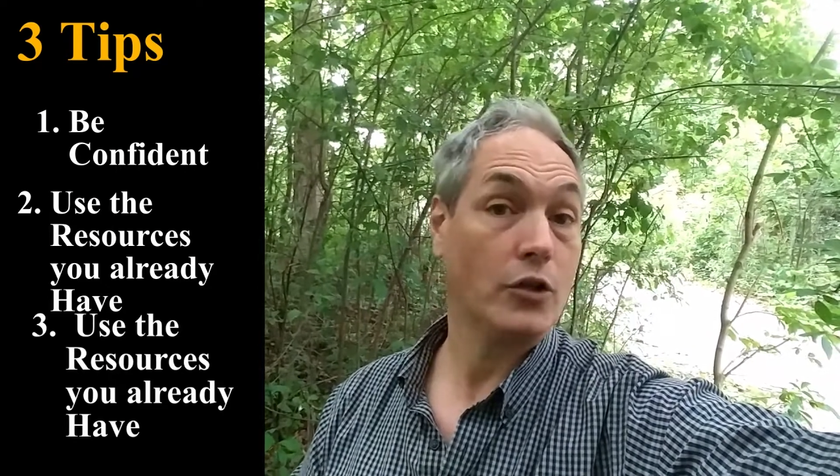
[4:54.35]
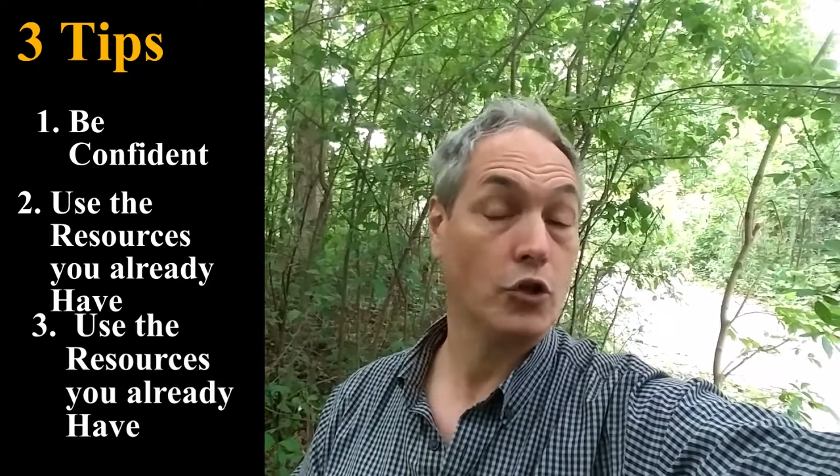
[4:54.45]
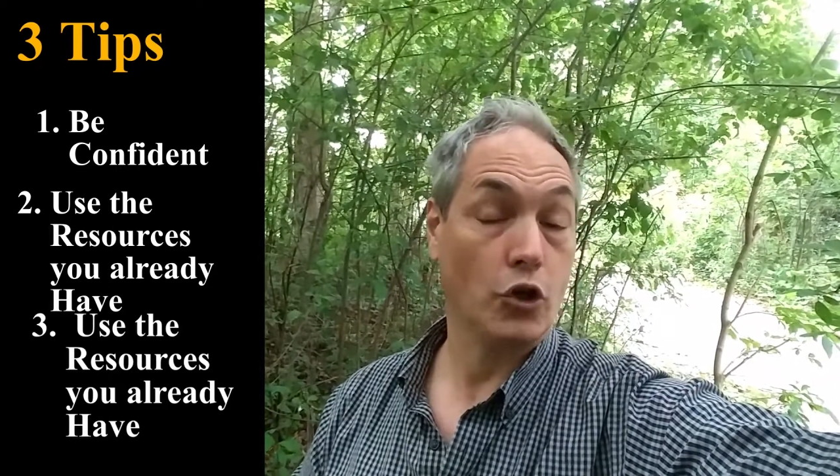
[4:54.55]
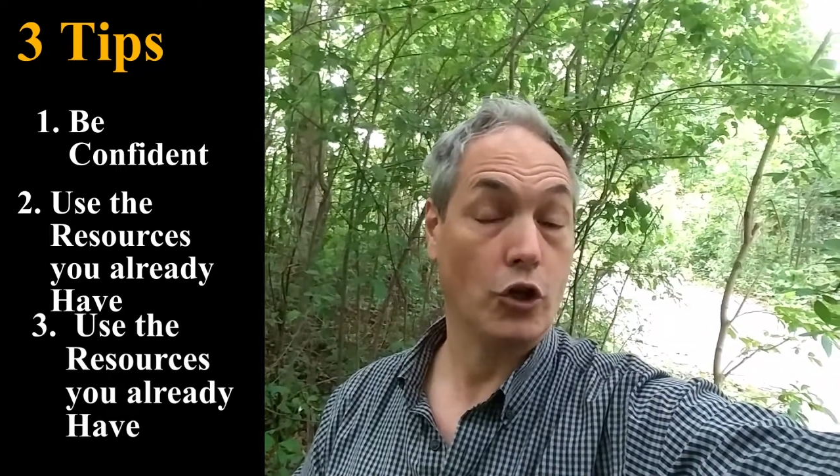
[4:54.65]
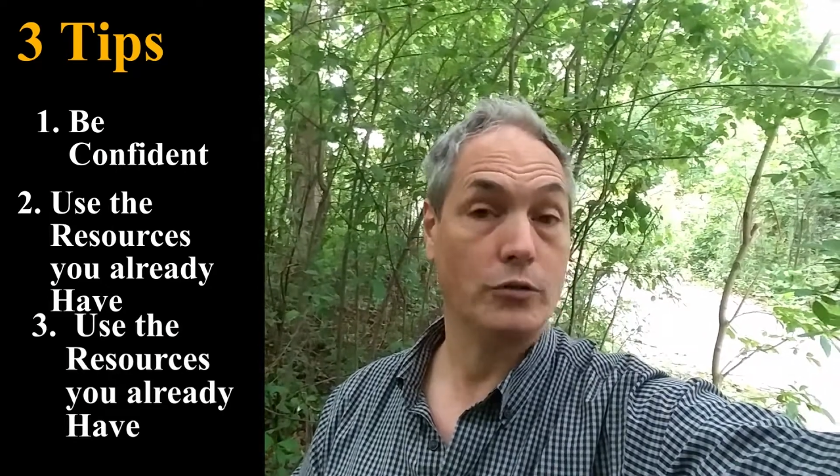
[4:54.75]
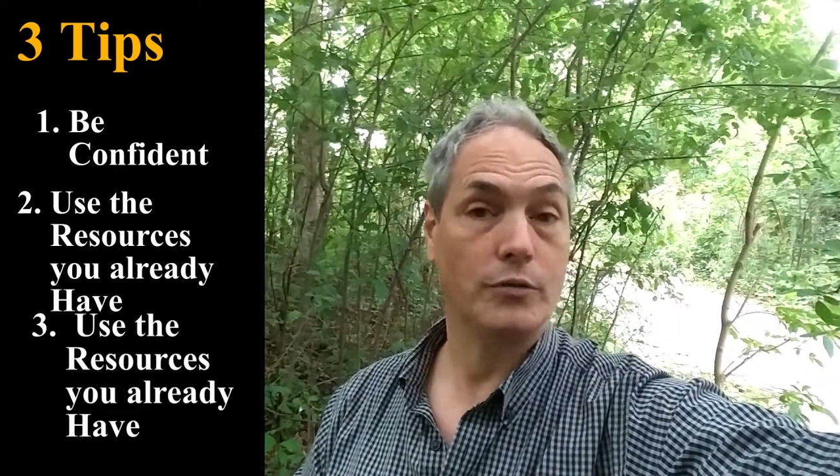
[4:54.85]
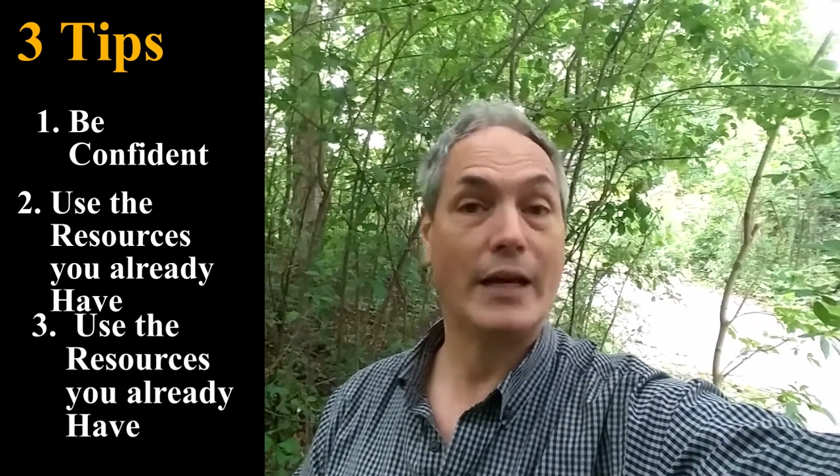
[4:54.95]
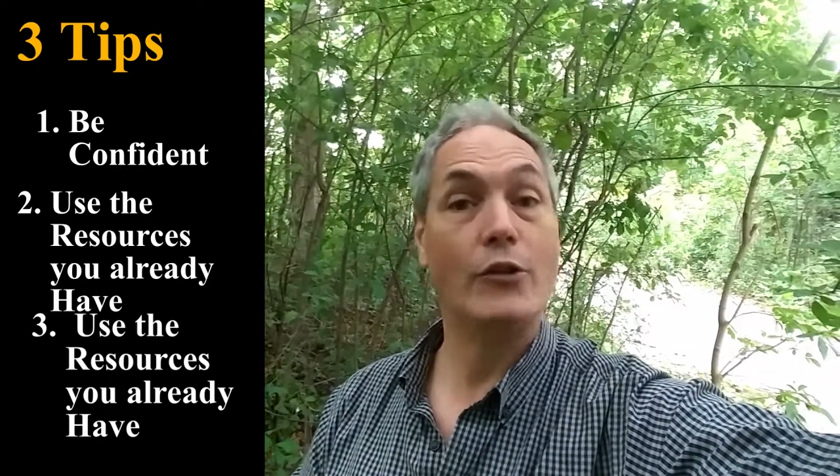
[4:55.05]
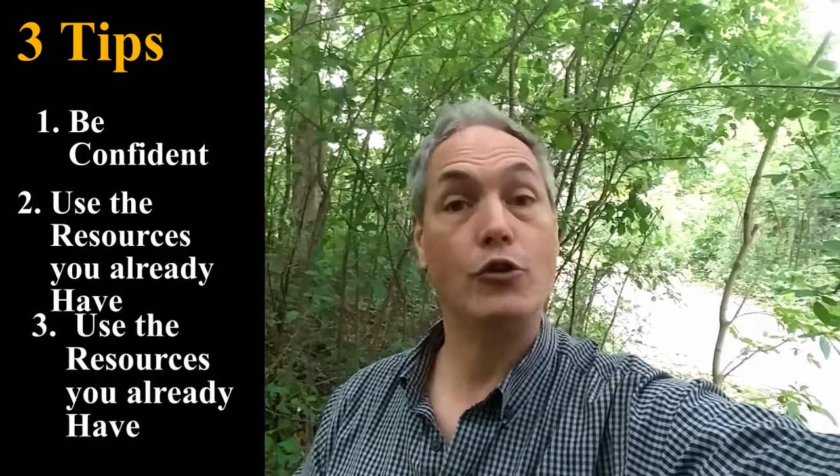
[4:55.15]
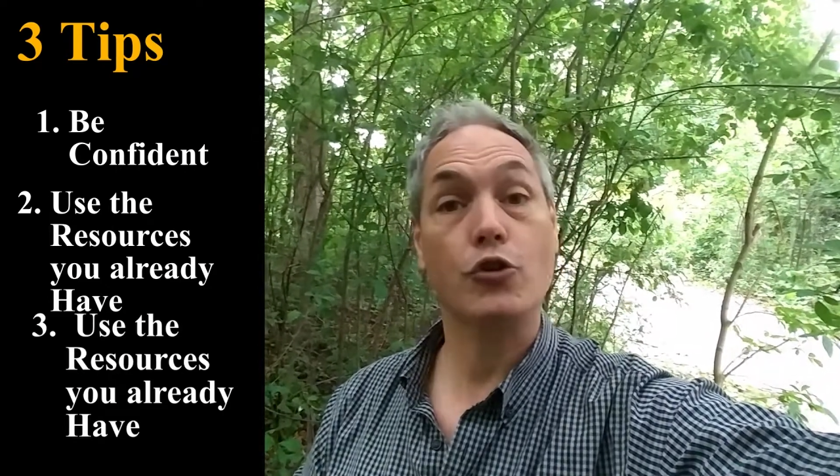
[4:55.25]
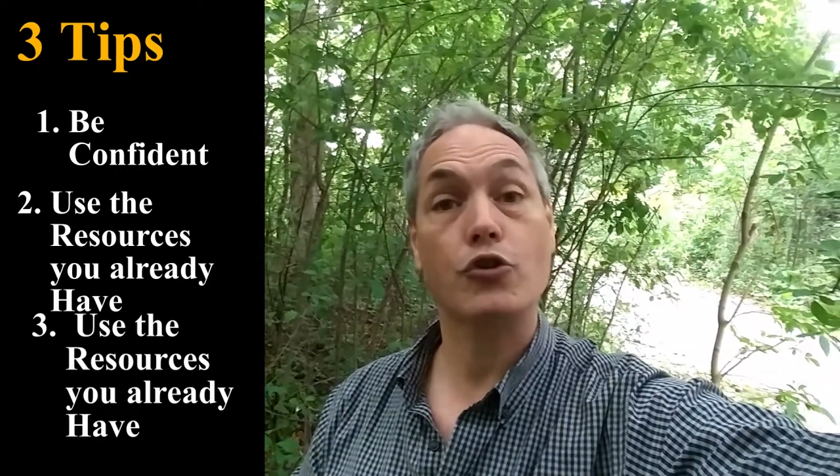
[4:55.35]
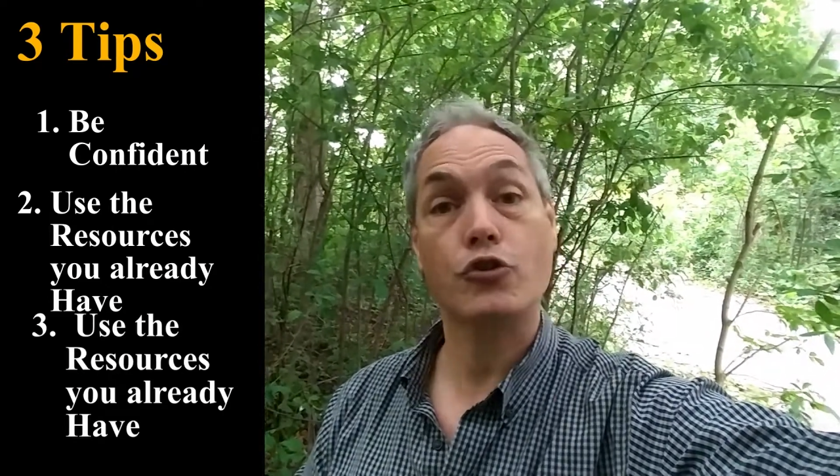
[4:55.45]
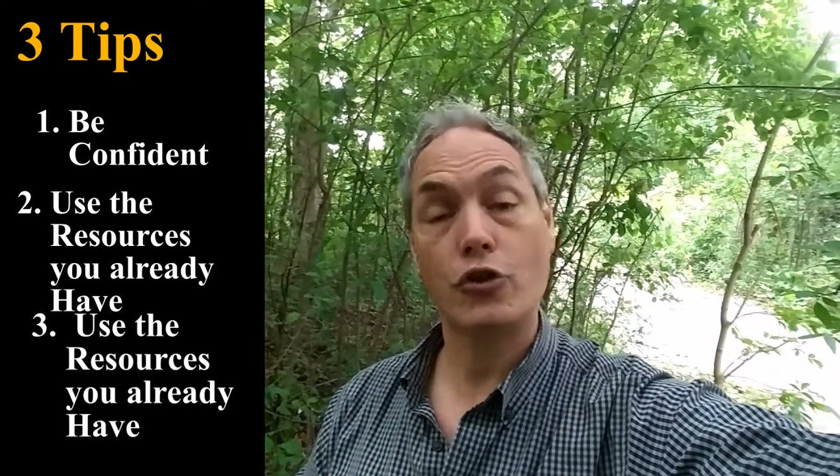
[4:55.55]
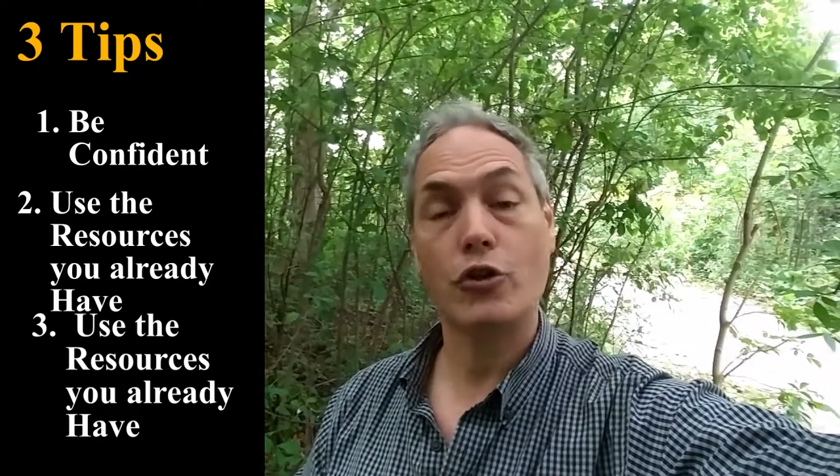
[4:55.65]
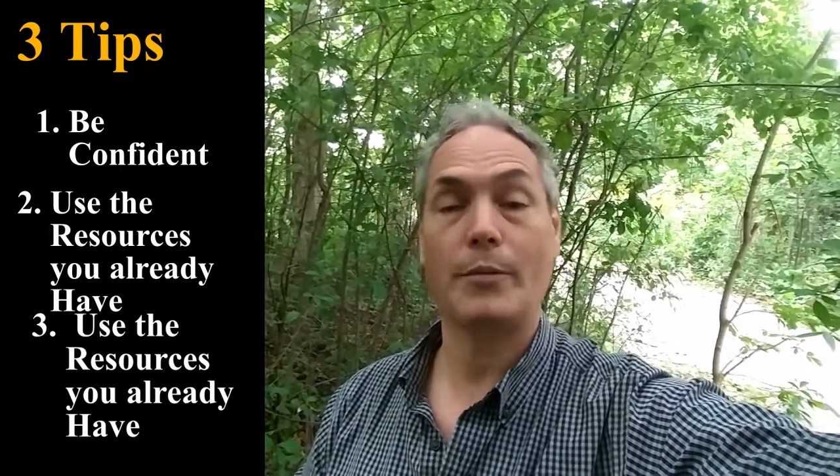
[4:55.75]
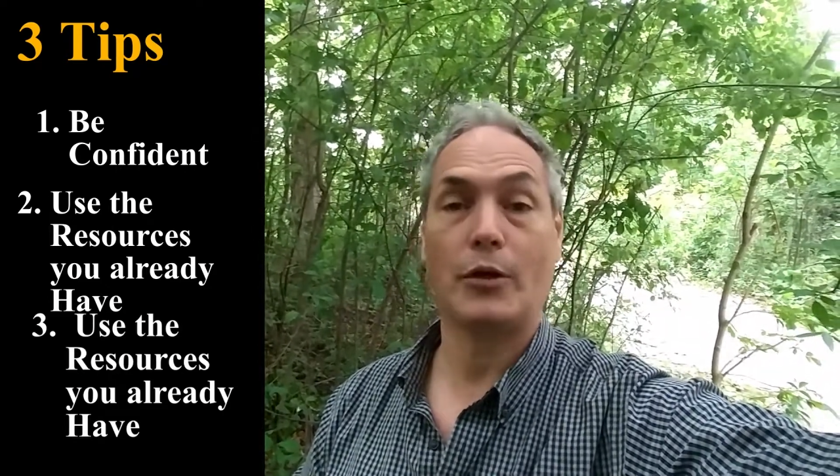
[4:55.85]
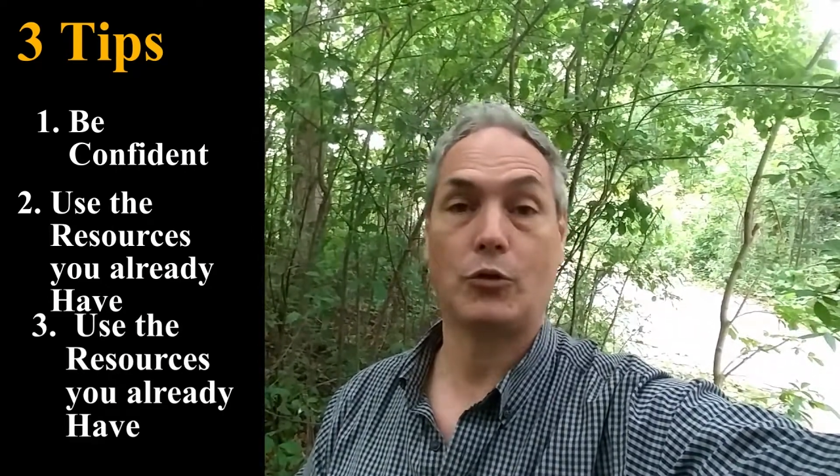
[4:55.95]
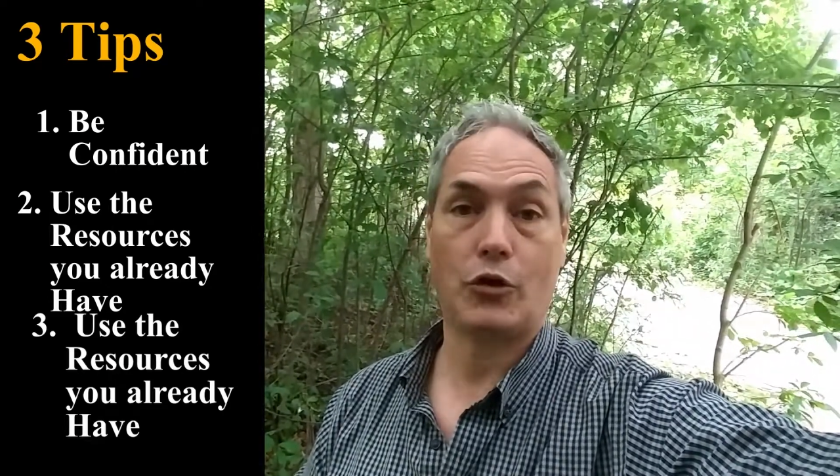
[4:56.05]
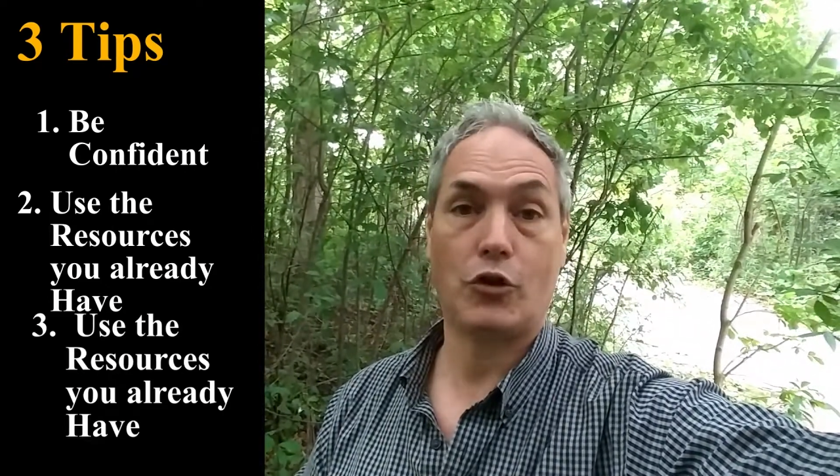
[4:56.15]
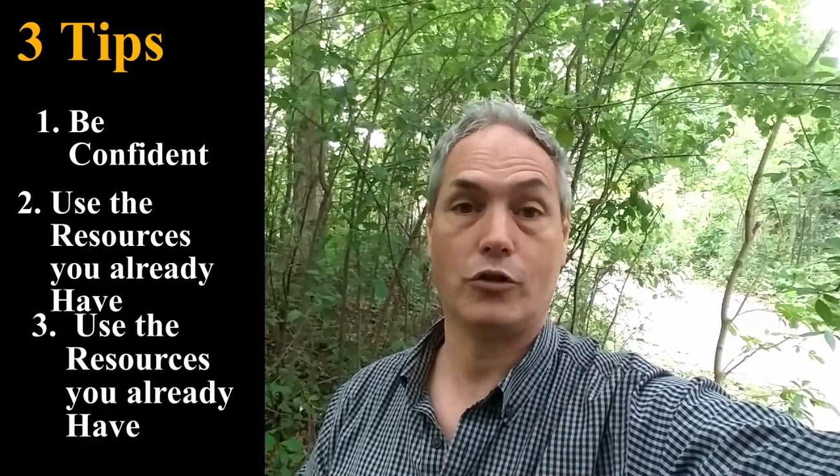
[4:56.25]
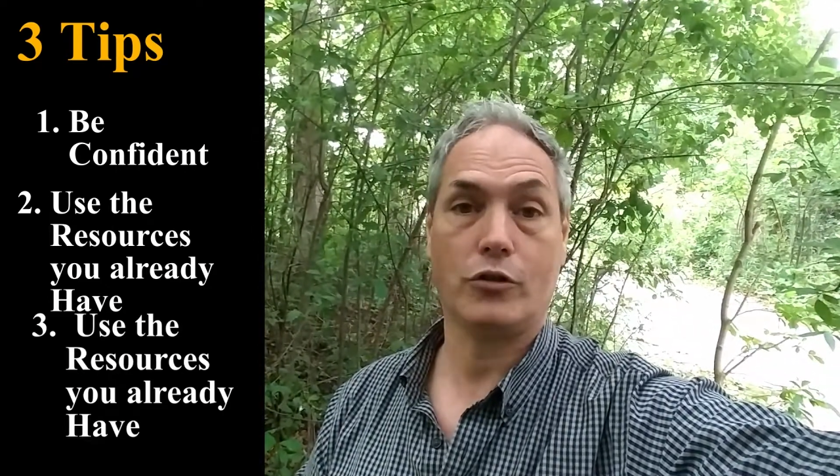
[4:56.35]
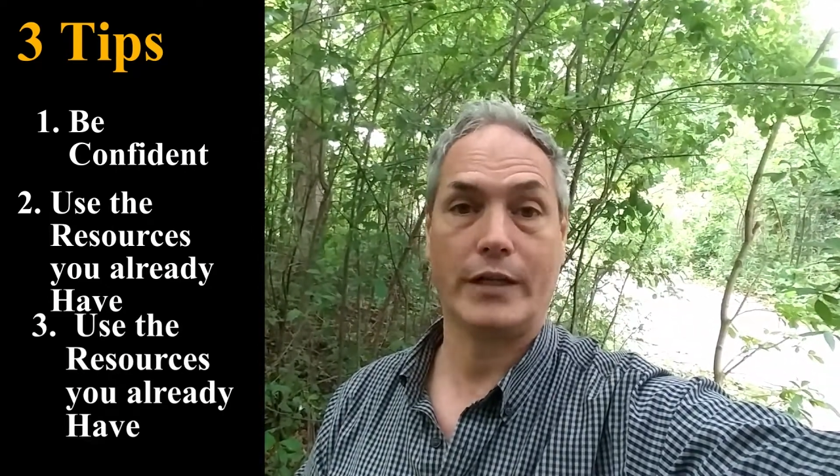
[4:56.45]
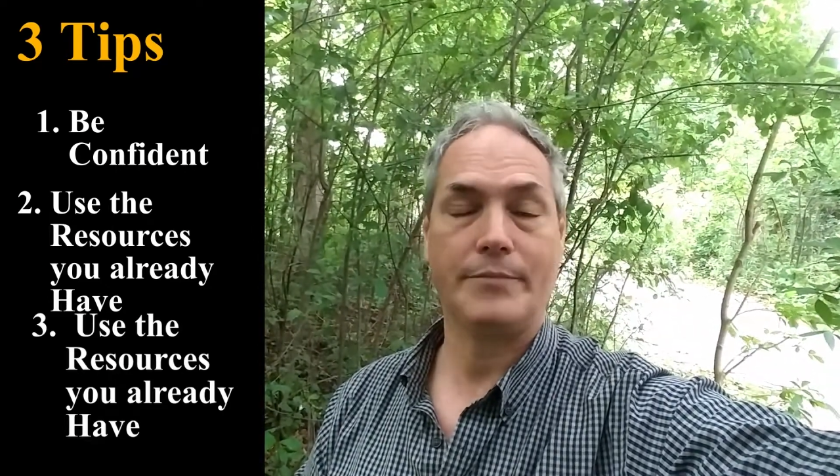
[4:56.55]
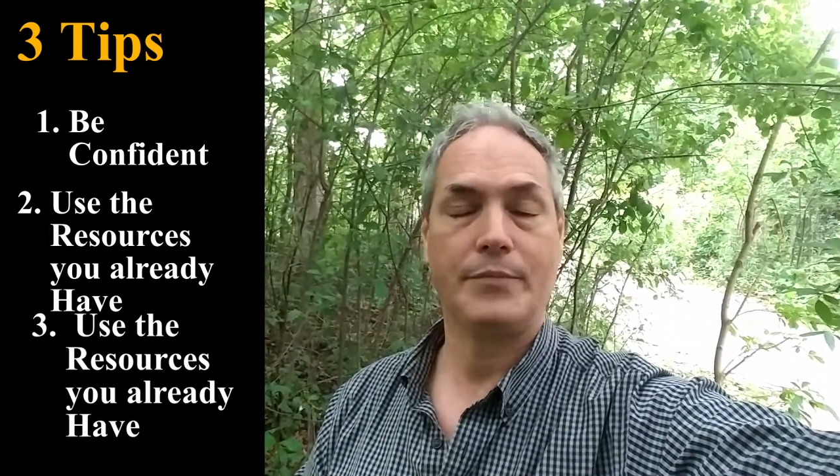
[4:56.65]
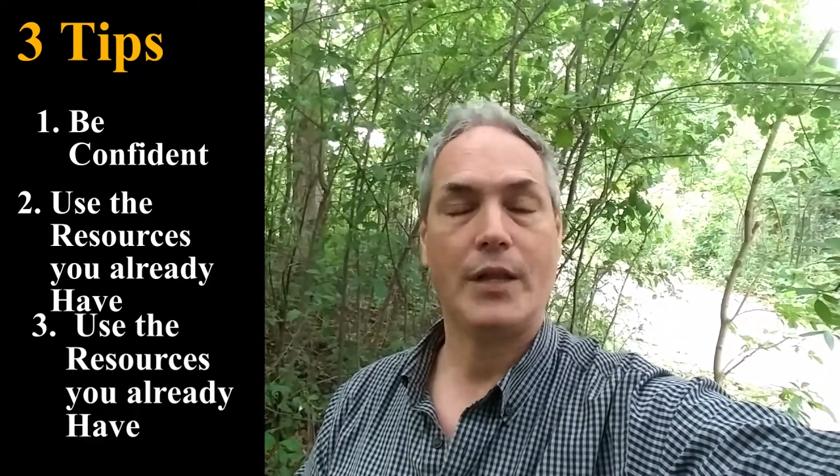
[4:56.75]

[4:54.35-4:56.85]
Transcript: you know and you're sure about what you're doing,